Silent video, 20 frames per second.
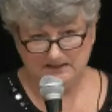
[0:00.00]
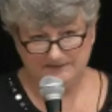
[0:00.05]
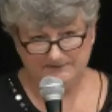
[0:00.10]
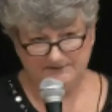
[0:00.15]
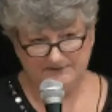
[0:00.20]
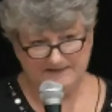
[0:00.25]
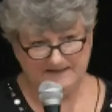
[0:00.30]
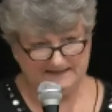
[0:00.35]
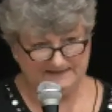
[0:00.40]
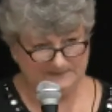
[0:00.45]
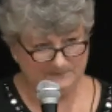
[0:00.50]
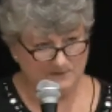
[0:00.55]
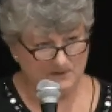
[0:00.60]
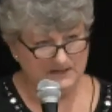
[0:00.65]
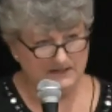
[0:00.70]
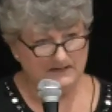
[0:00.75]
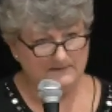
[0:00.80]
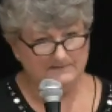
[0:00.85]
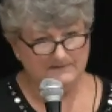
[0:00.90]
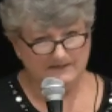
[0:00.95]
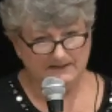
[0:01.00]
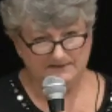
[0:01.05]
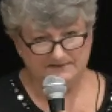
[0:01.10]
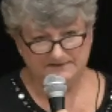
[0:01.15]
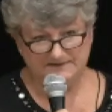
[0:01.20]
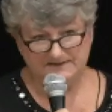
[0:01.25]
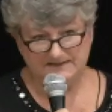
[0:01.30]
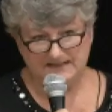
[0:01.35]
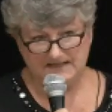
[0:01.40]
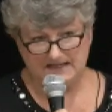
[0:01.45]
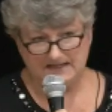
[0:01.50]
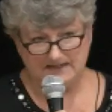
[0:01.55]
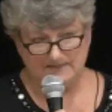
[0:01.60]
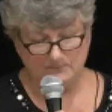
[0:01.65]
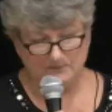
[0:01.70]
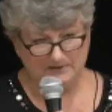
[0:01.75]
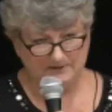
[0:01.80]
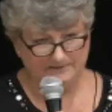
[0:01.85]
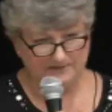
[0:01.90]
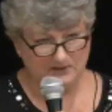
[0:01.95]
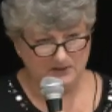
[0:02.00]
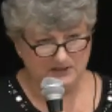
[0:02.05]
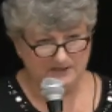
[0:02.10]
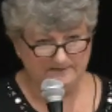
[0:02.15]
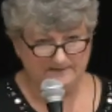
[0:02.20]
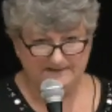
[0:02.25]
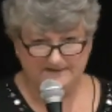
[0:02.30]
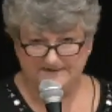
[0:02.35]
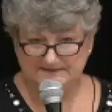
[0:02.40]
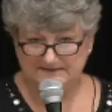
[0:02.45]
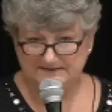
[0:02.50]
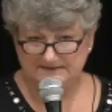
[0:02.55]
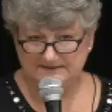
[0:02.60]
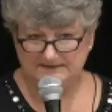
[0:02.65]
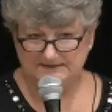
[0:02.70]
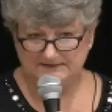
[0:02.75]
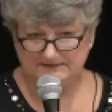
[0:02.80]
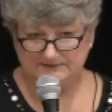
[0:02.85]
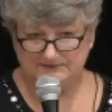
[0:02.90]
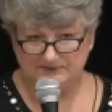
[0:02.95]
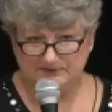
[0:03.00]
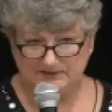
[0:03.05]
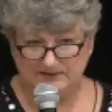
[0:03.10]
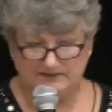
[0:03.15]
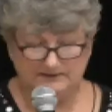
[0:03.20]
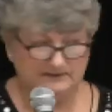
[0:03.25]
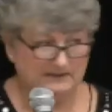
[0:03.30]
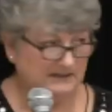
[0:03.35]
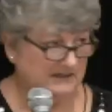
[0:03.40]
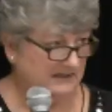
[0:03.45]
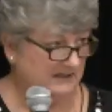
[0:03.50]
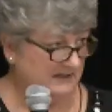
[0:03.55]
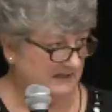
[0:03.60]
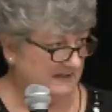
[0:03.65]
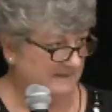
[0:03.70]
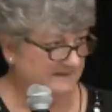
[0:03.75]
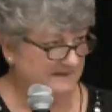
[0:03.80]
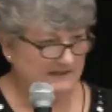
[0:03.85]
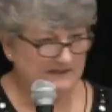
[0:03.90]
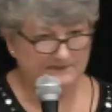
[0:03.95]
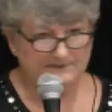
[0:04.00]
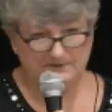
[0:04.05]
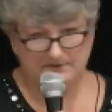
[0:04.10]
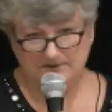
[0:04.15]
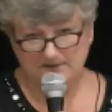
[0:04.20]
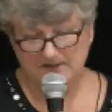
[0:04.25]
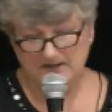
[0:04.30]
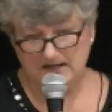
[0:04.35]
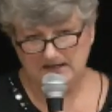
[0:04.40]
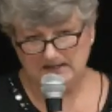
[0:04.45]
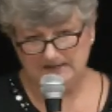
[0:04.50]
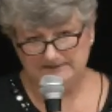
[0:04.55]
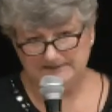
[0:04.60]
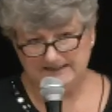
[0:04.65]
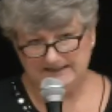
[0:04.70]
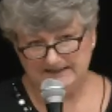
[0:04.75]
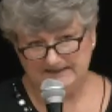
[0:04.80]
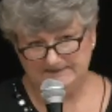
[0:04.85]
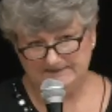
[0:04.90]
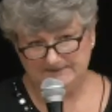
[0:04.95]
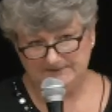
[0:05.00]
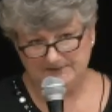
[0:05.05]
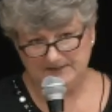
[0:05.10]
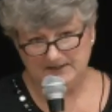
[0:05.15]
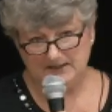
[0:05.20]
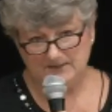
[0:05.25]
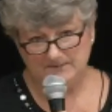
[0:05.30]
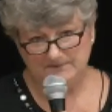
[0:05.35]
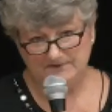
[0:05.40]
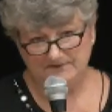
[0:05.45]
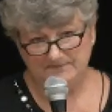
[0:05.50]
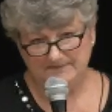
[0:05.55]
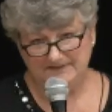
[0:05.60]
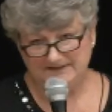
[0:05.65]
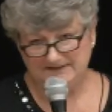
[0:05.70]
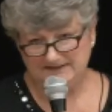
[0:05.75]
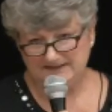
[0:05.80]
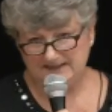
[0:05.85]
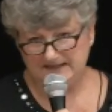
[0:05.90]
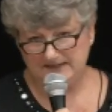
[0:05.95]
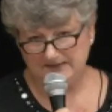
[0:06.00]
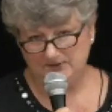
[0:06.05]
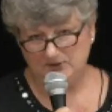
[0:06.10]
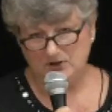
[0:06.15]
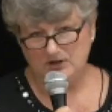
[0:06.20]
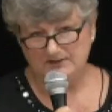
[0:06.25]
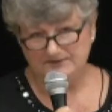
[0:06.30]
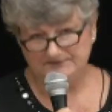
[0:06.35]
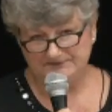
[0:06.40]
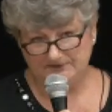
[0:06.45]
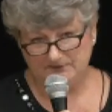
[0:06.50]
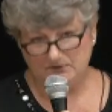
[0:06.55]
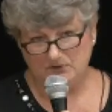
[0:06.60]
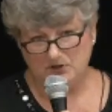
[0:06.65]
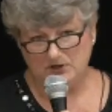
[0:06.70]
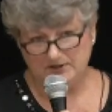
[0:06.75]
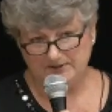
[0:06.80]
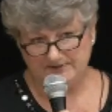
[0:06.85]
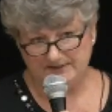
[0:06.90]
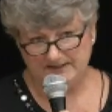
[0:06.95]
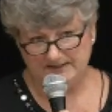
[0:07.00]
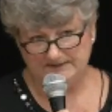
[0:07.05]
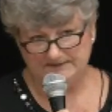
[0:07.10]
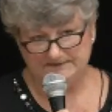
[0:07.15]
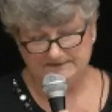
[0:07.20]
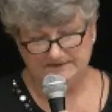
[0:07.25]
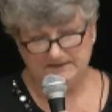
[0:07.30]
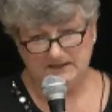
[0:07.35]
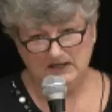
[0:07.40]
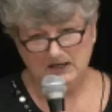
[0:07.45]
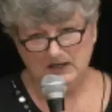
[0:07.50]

So that's why I'm here today. I'm one of the RNs in the district, and the other ladies that are here with me today are also RNs.